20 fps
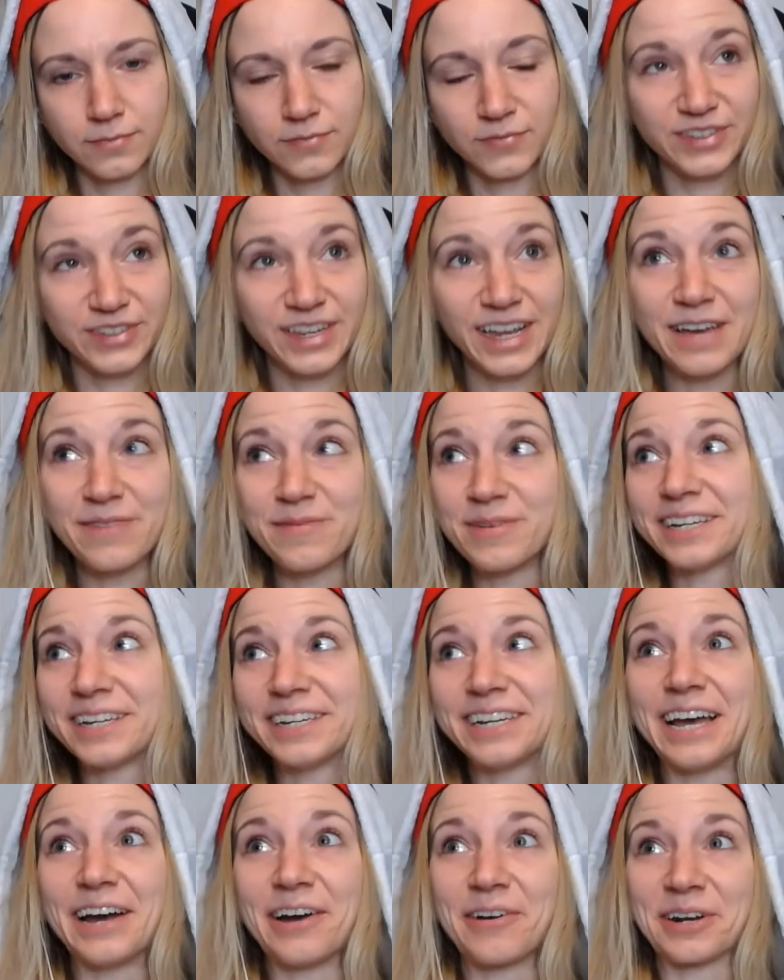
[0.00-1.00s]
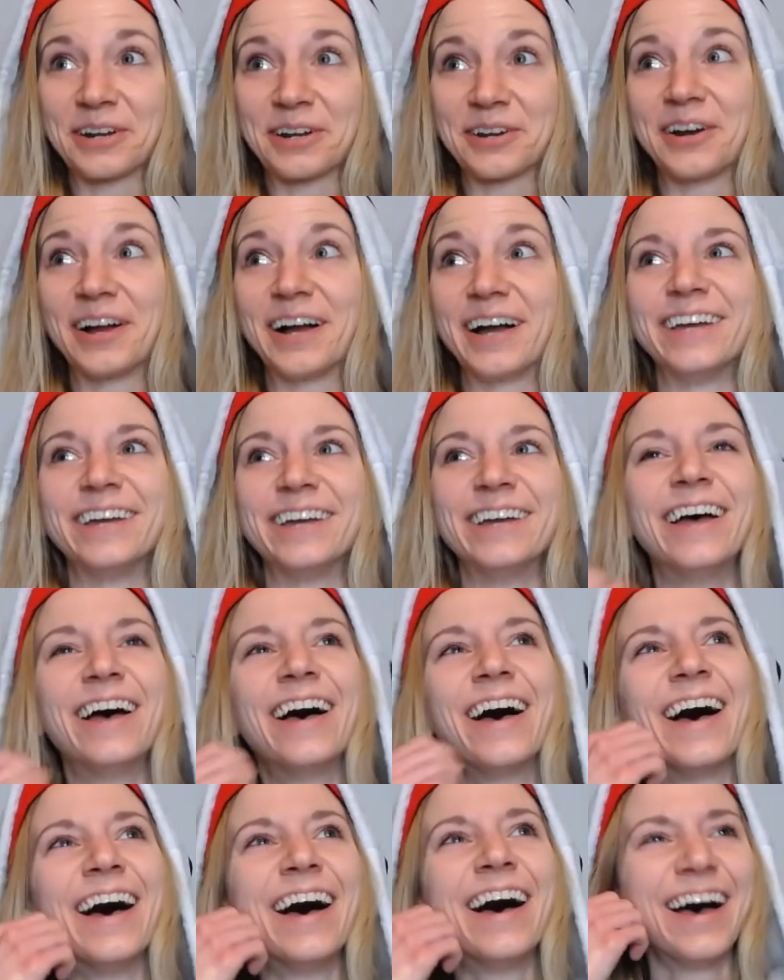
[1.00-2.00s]
Damn it, now I'm gonna cry.
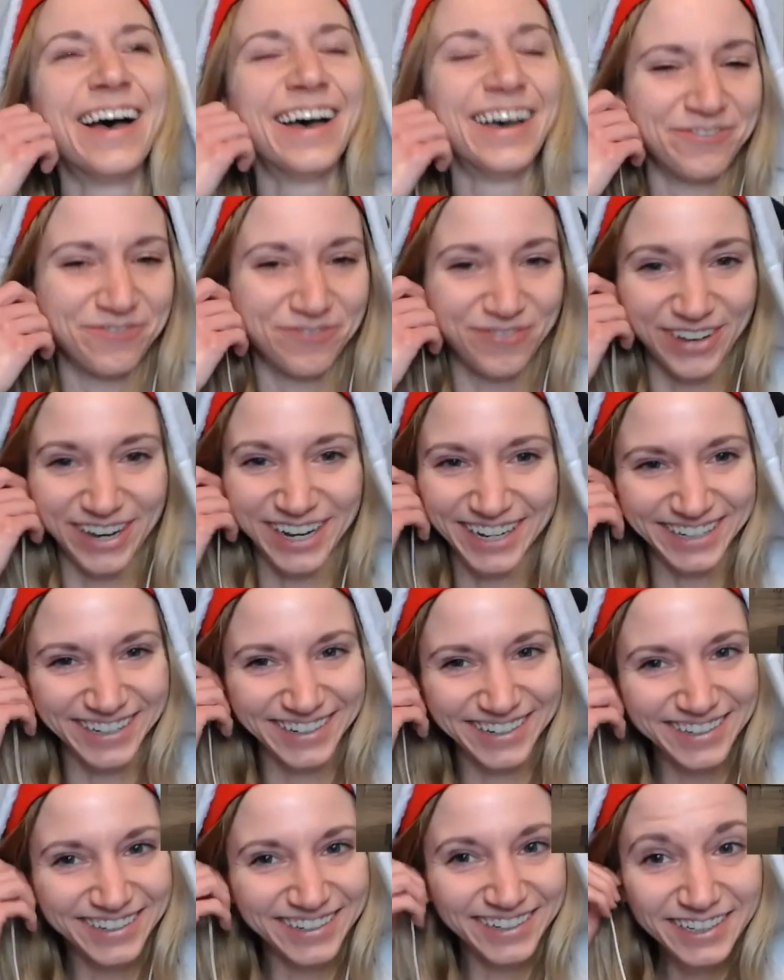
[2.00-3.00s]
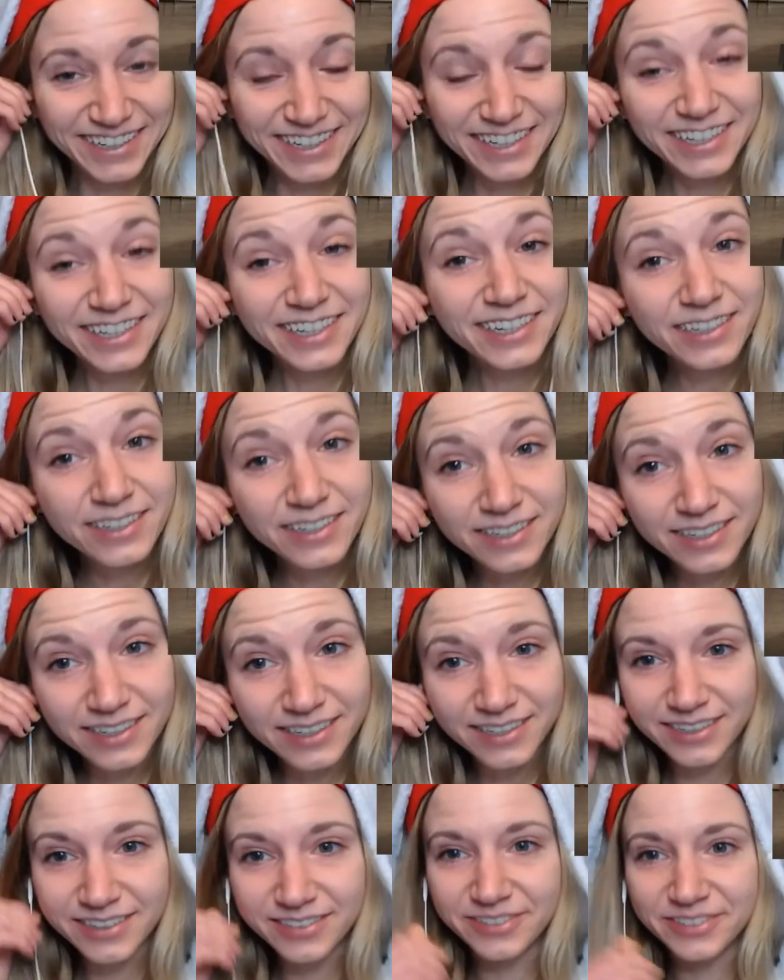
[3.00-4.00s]
Fuck.
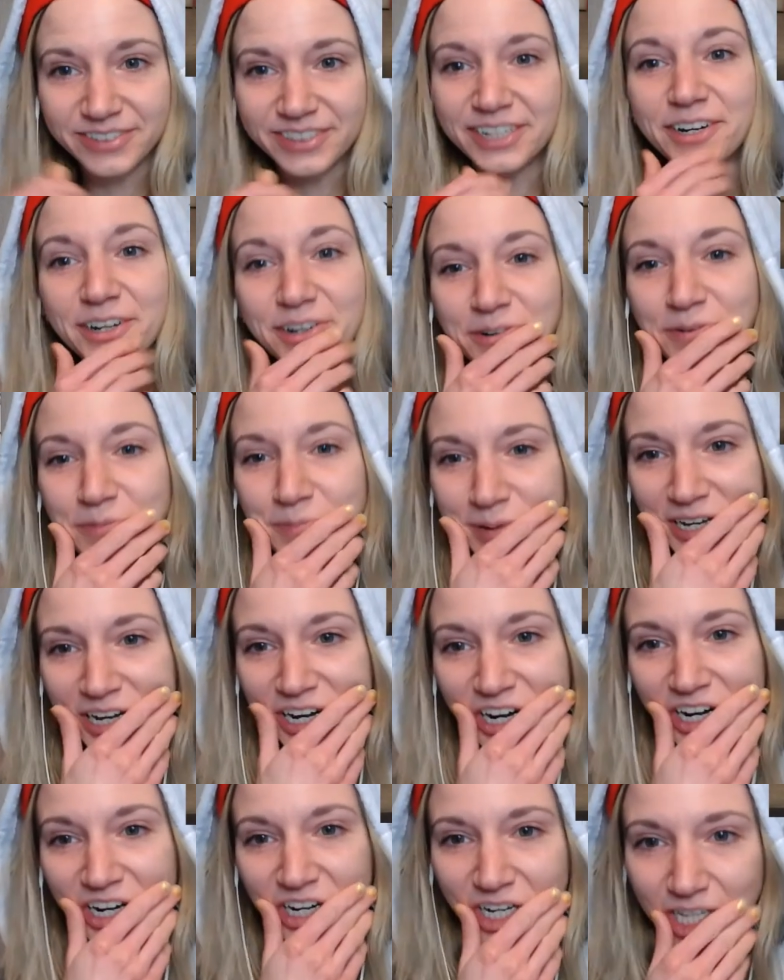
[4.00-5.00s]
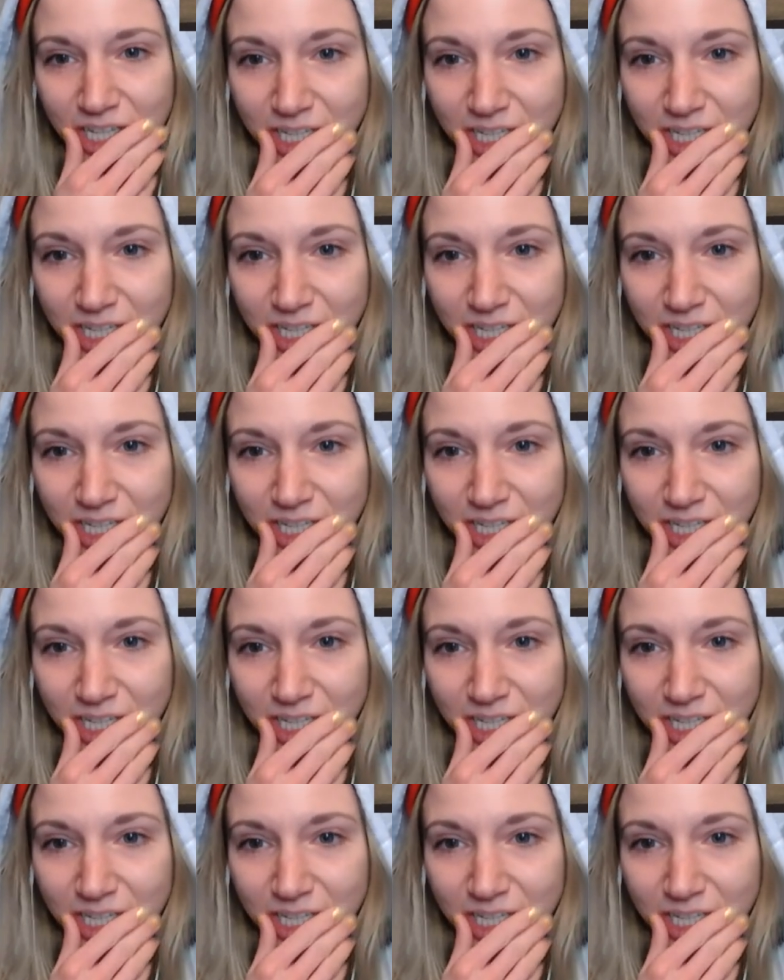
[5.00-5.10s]
Oh no, Picard.